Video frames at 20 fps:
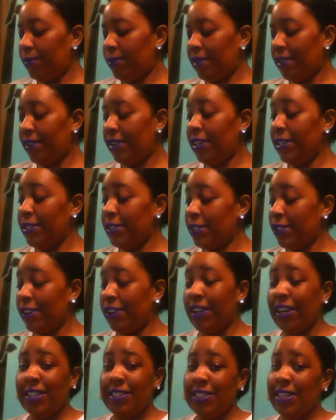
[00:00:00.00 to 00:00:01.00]
All right,
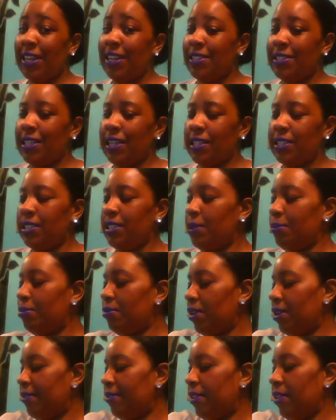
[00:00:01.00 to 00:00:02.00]
sorry guys, I had to take a deep
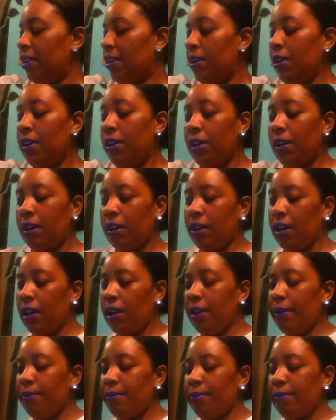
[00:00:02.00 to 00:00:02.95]
breath. Okay.